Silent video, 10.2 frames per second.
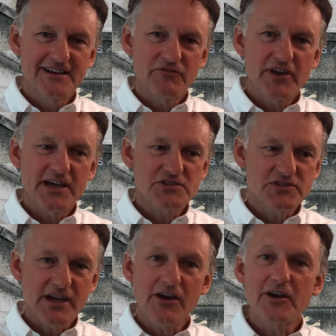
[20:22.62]
that has
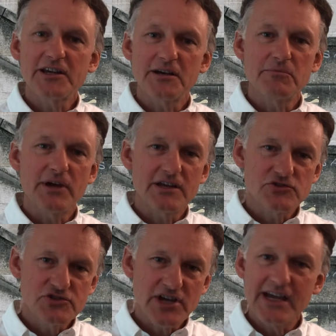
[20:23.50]
carried him
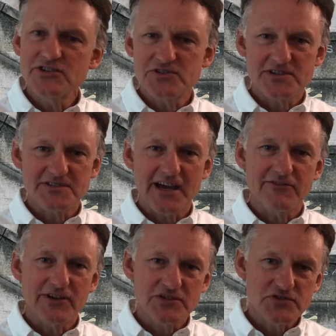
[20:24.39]
and changed his
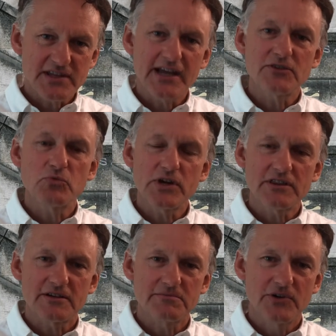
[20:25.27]
life and stayed
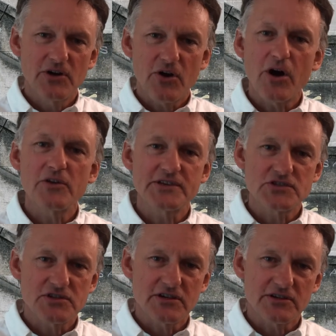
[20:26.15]
with him all
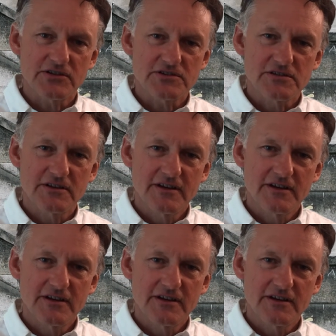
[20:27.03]
these years.